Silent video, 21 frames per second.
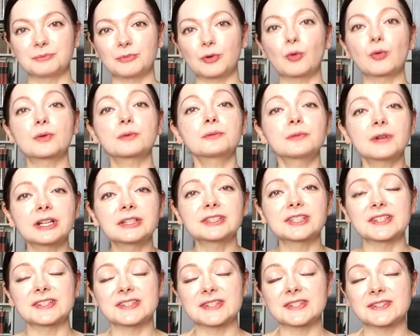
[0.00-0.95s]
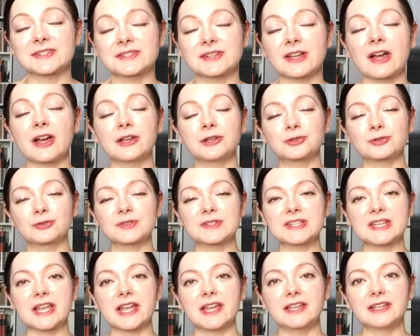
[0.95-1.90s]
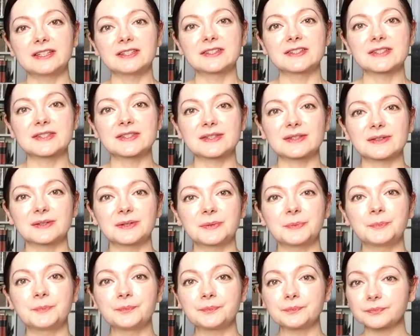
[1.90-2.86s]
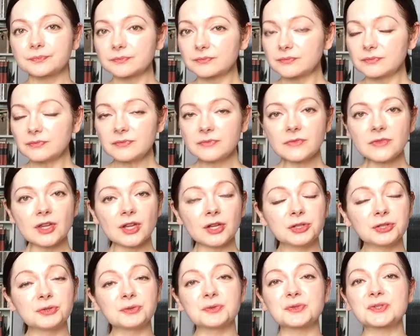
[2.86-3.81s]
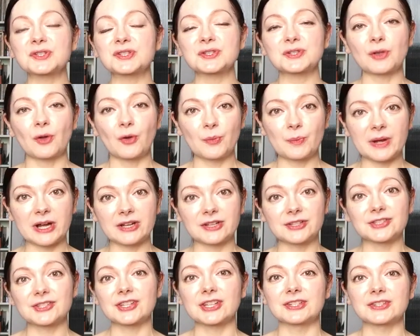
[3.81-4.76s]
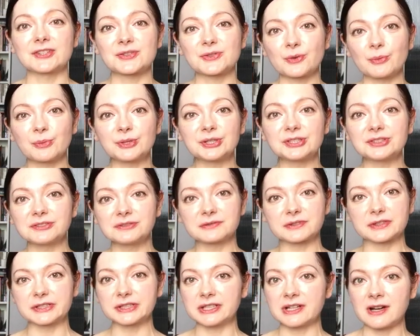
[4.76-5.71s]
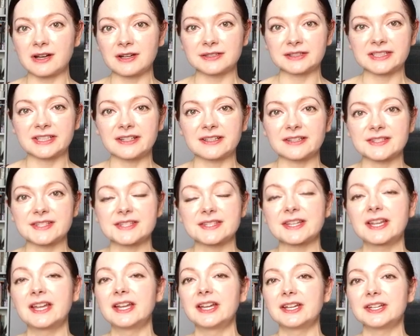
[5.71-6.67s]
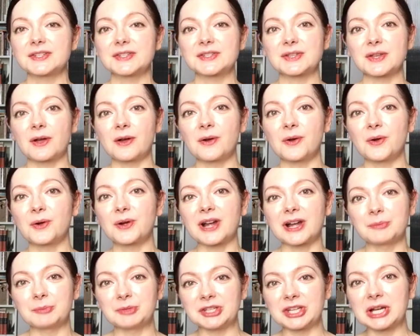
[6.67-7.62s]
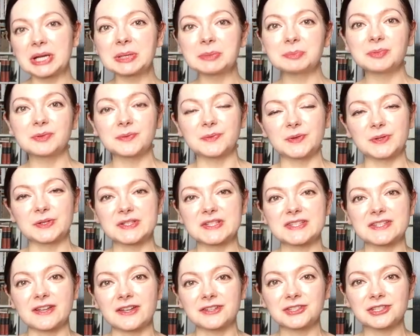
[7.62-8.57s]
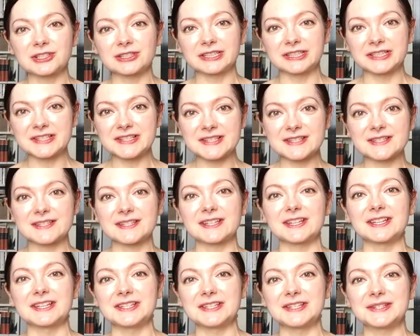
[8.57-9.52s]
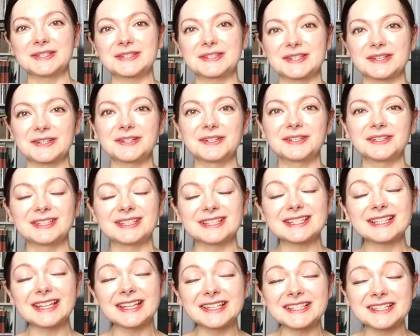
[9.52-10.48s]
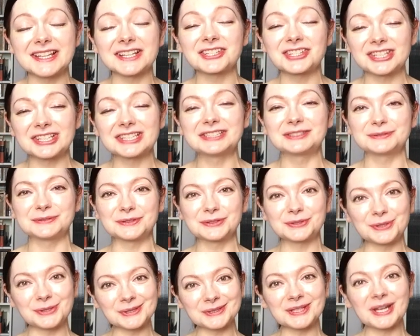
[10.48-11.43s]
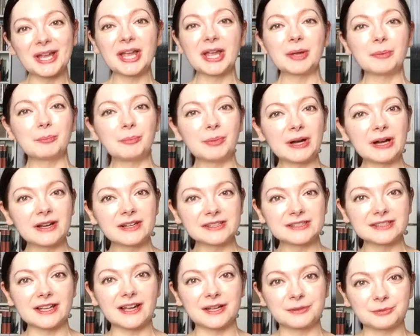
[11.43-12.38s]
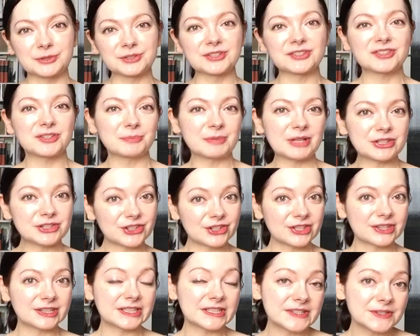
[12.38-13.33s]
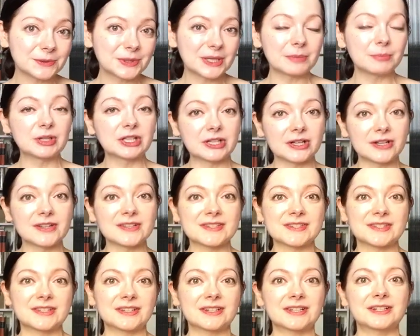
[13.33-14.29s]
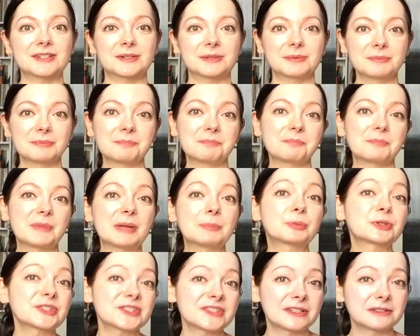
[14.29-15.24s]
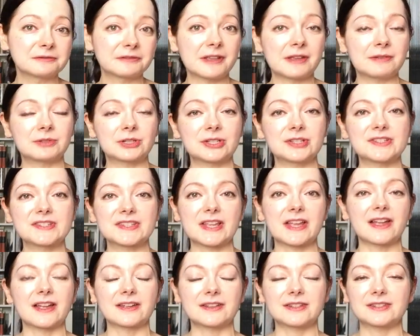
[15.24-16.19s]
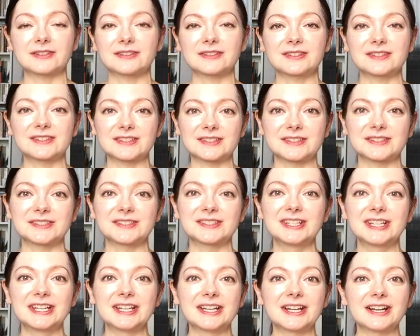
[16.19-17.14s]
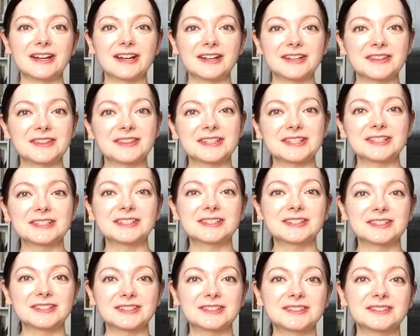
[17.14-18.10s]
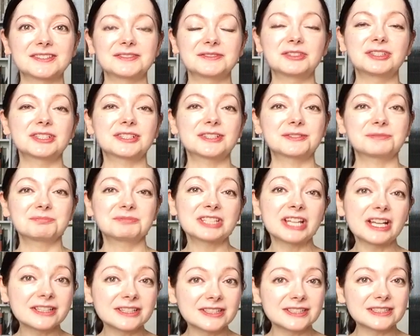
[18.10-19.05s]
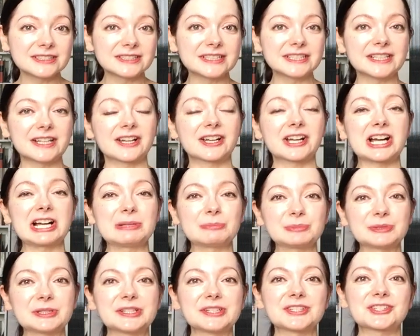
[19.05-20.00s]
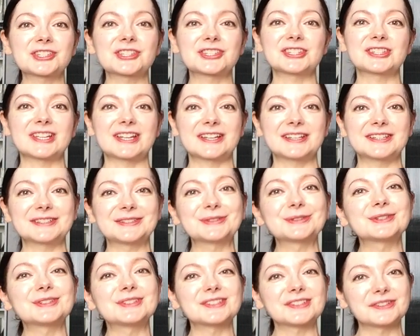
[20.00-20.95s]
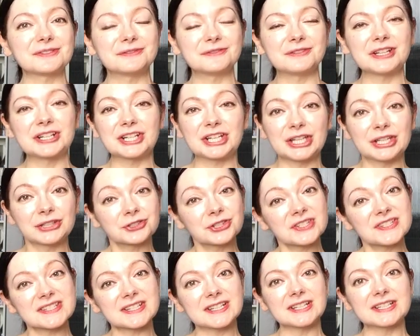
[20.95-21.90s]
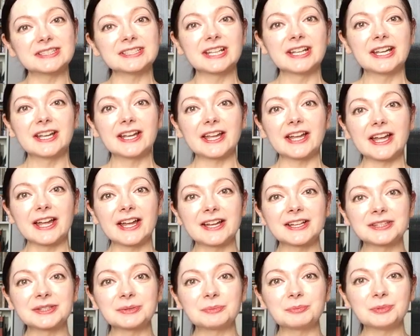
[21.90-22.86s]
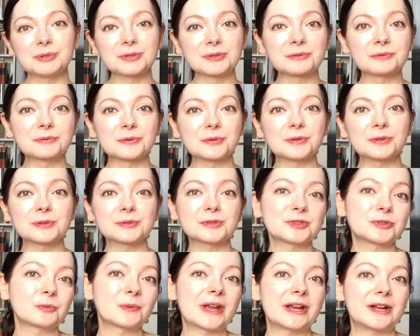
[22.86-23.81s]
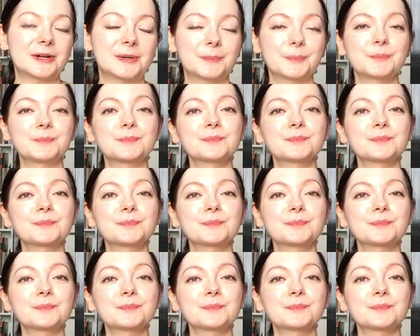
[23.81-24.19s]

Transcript: or frankincense, I should say, is used so much in so many different contexts. So coming up with such lists is actually difficult. But I wanted to mention these three because they're my personal favorites, and I think they're technically accomplished and very interesting and beautiful to wear.